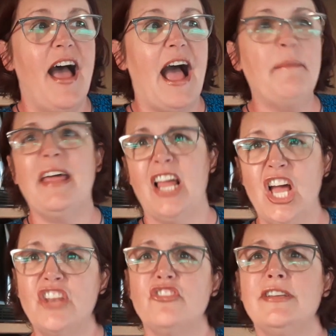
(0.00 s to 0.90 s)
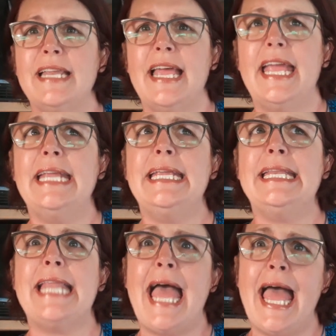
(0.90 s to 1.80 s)
I'm at
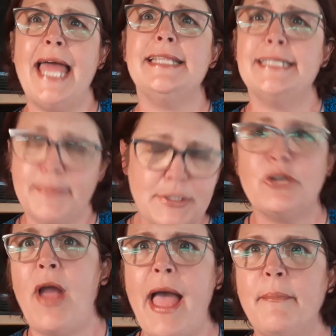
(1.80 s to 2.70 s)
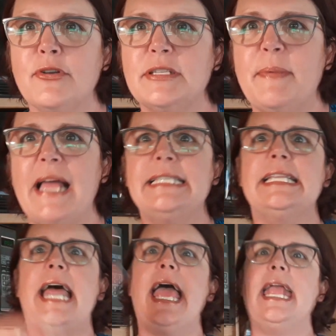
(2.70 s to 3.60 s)
189 subscribers by
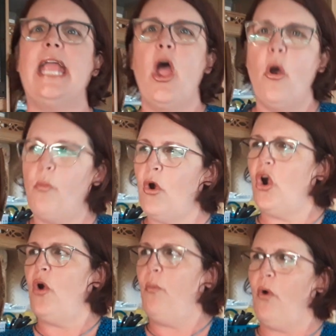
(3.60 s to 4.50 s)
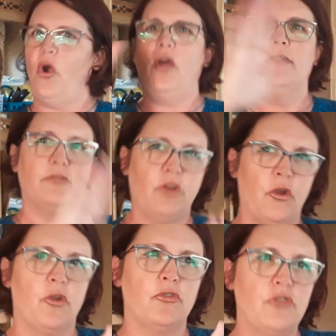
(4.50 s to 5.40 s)
today. Woo, woo,
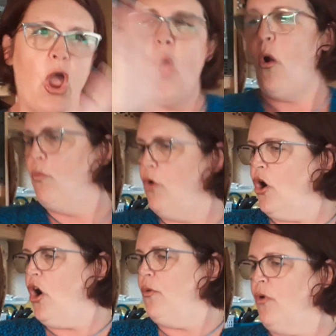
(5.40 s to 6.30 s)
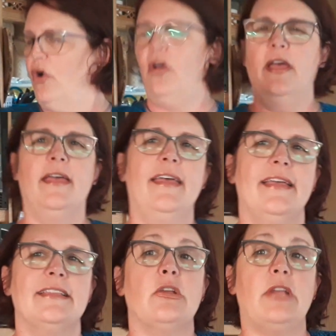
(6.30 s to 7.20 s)
woo, woo.
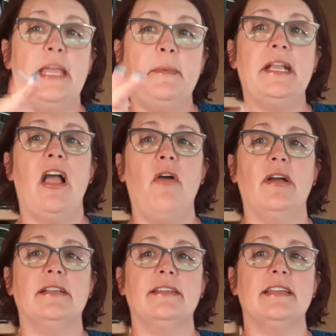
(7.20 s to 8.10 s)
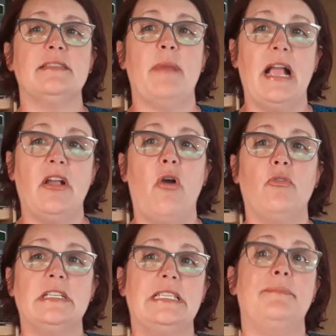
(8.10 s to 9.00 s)
So keep it going, because my goal
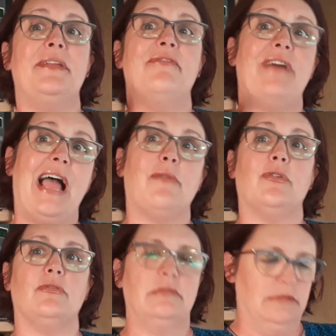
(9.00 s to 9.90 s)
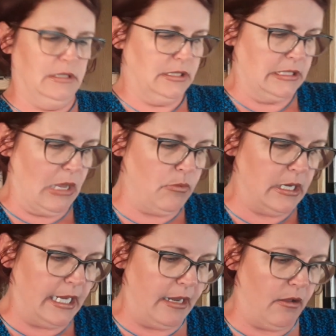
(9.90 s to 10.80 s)
is to be viral, because I want
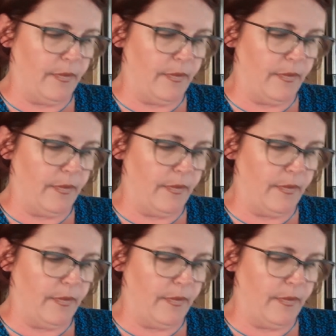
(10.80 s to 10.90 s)
to get on